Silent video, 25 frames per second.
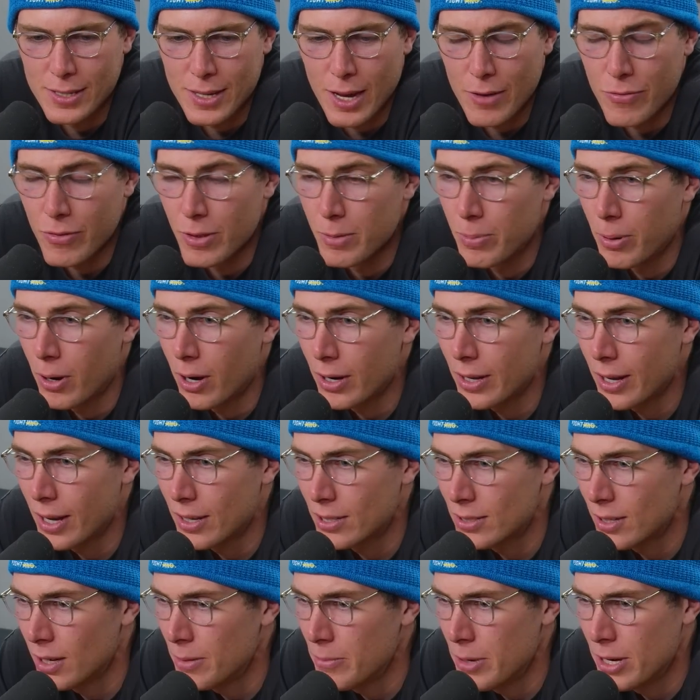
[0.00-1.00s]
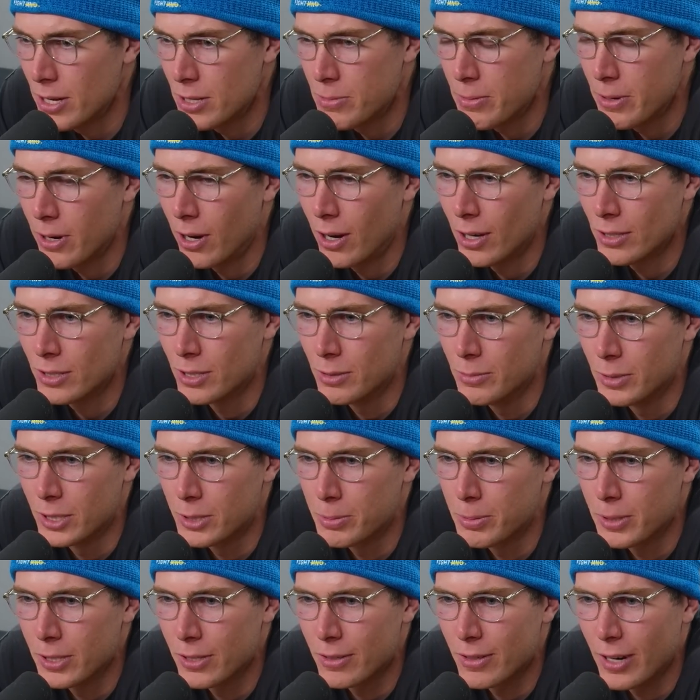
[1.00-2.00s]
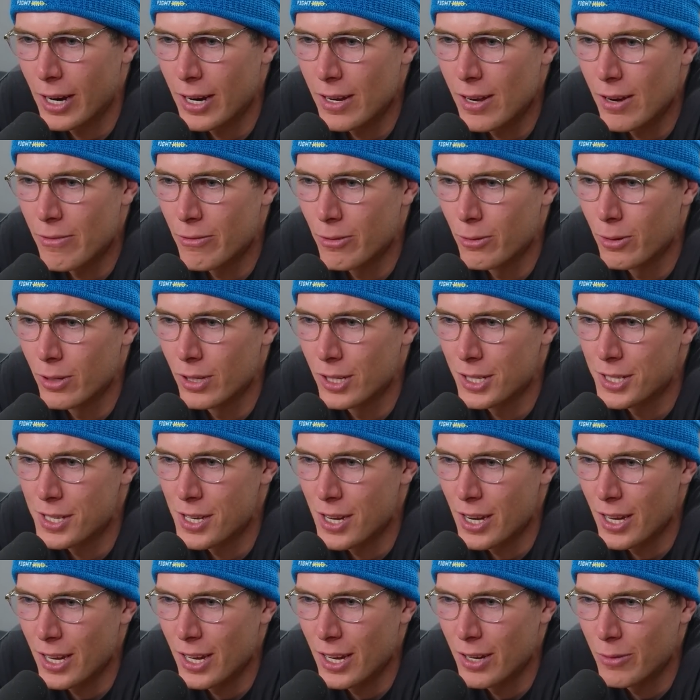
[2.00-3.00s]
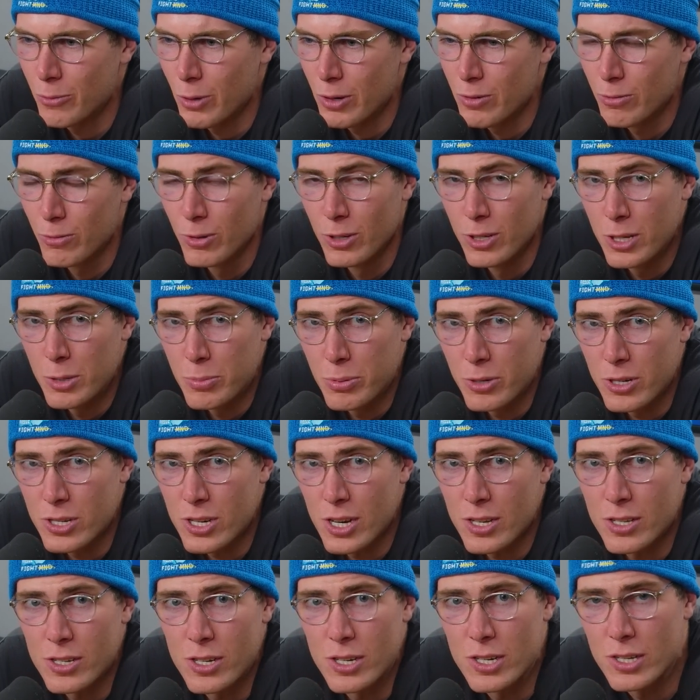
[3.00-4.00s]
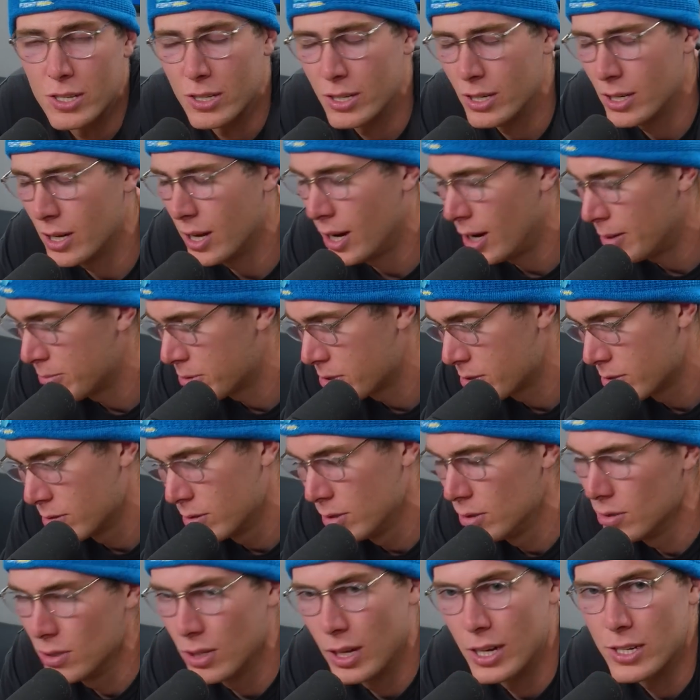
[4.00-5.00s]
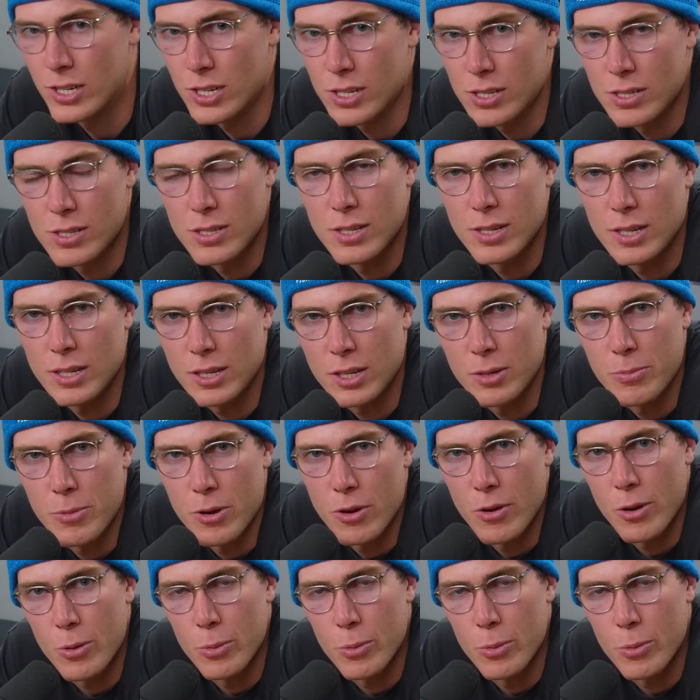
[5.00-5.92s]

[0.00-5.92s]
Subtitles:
yeah, from the podcast side, man, it's been awesome. It's been great. Everyone listening in, we really appreciate, seriously, absolute legends. The community